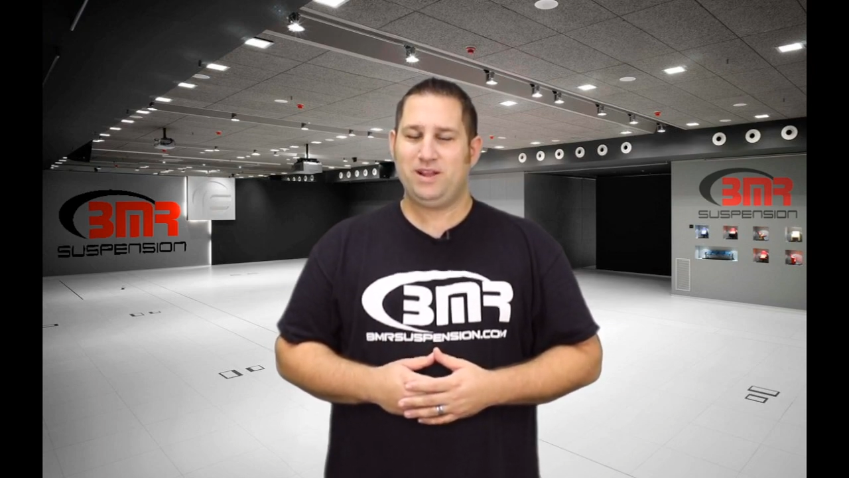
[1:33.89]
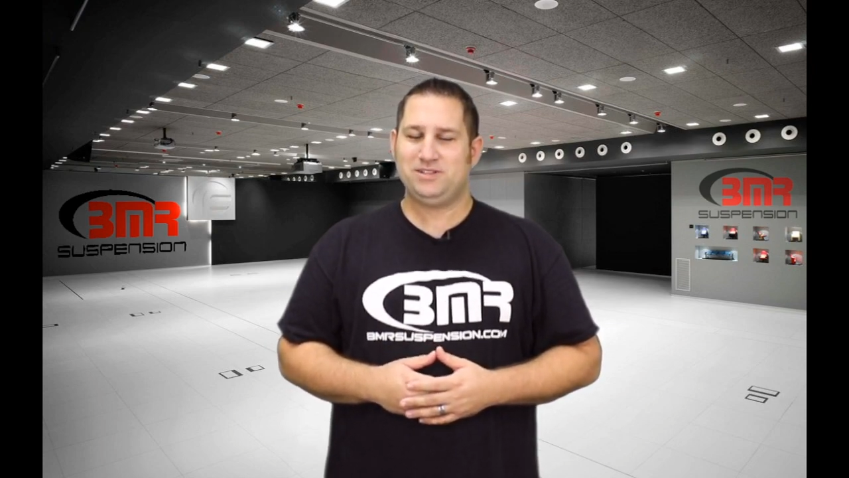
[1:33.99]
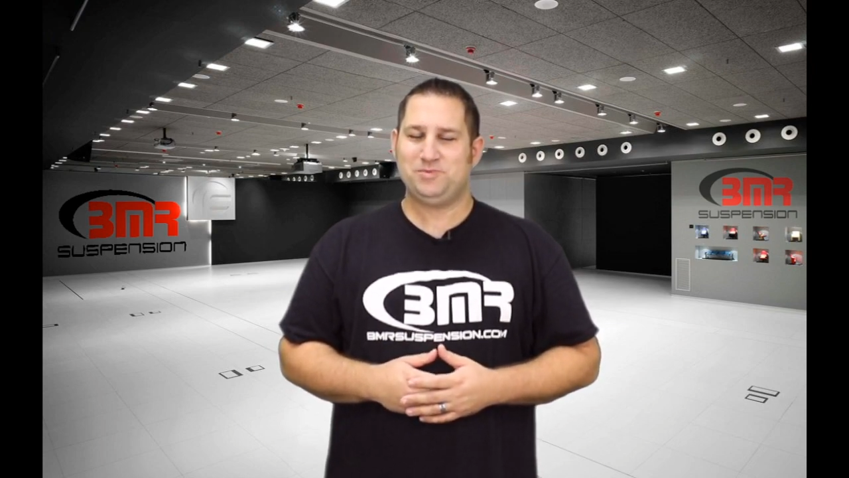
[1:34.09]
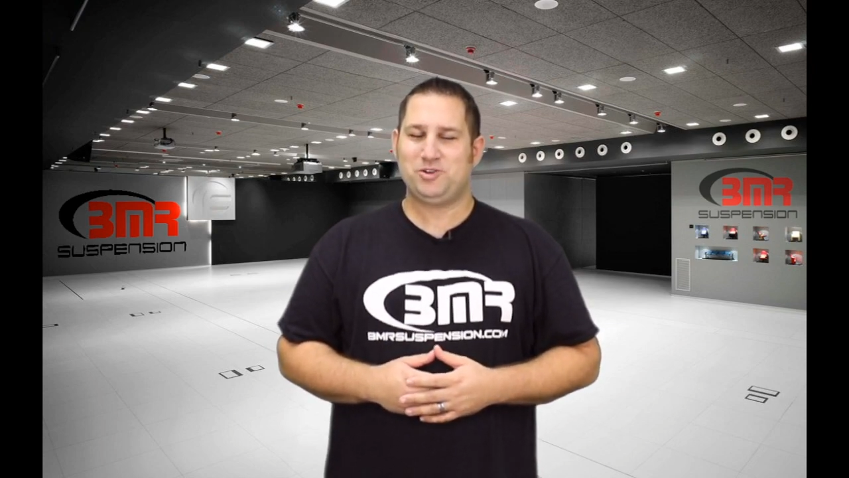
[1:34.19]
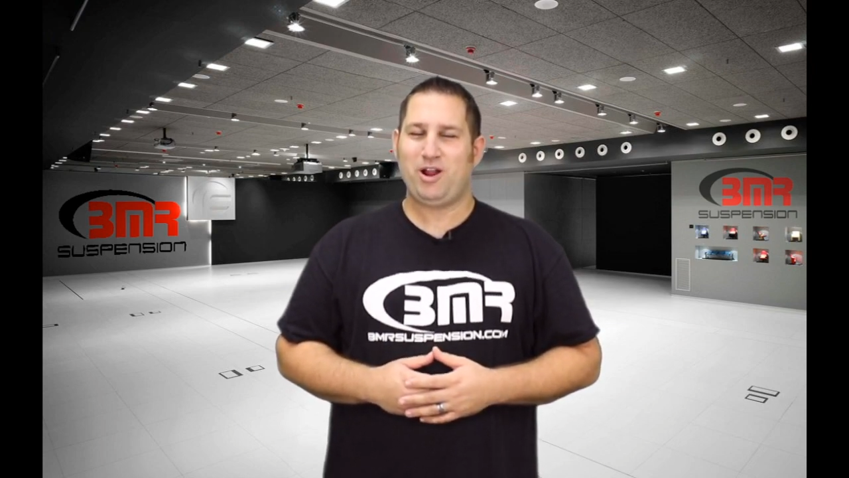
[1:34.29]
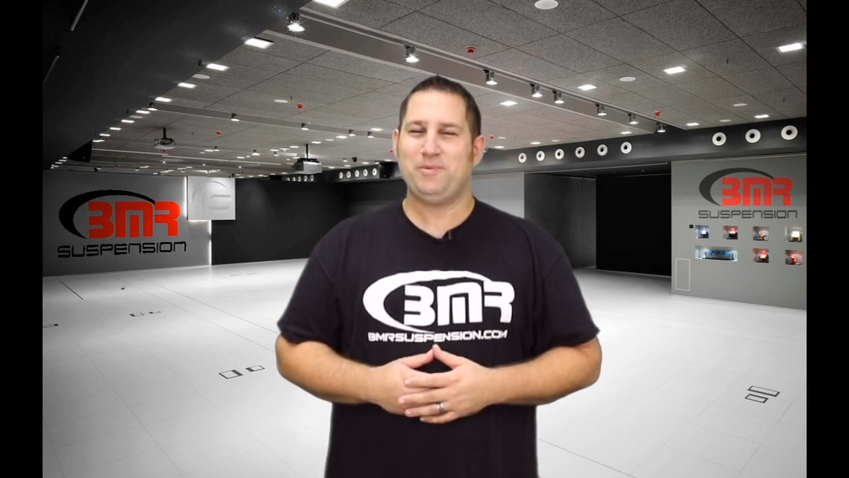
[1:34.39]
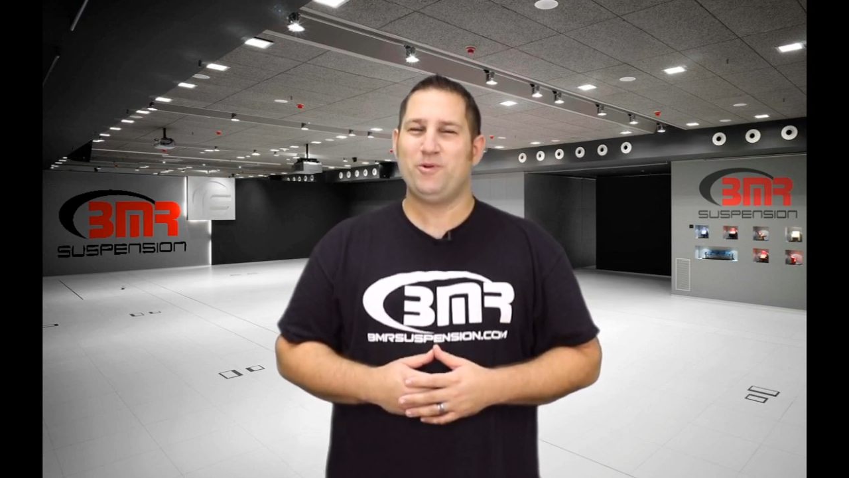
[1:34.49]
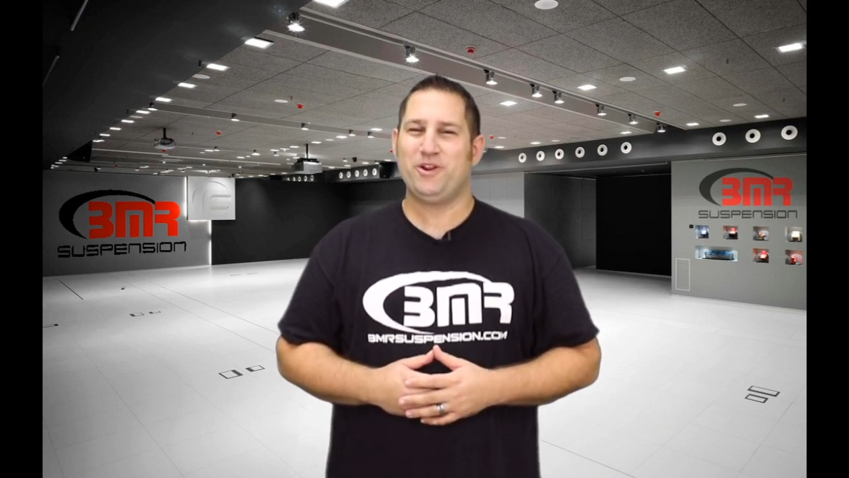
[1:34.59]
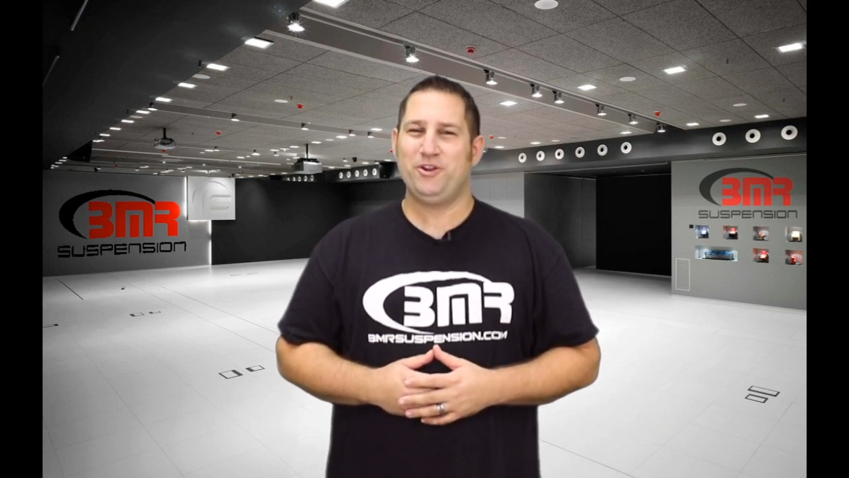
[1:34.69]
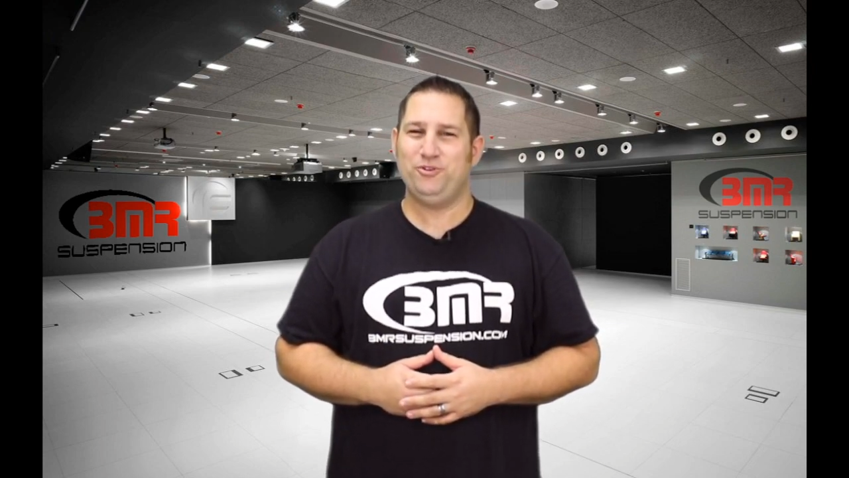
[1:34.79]
and subscribe to
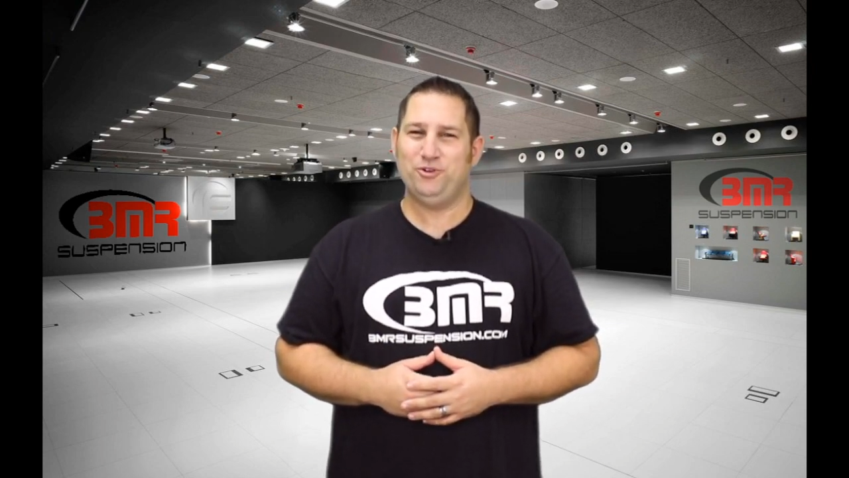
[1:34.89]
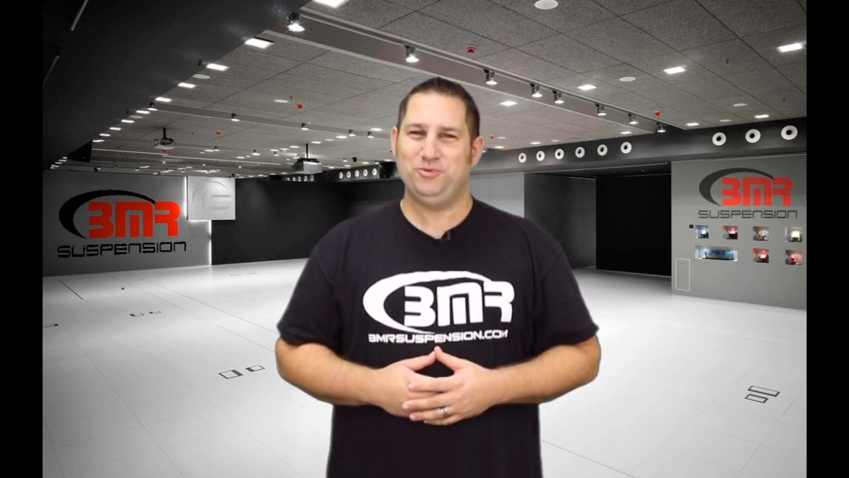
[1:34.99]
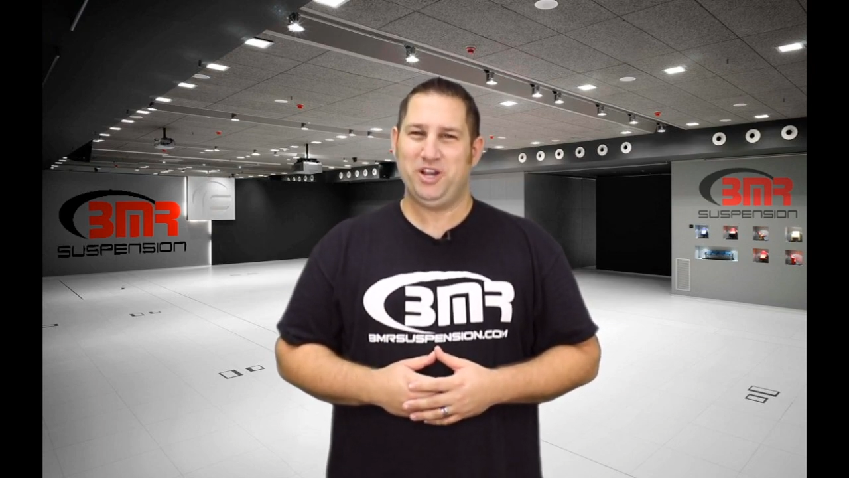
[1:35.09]
our YouTube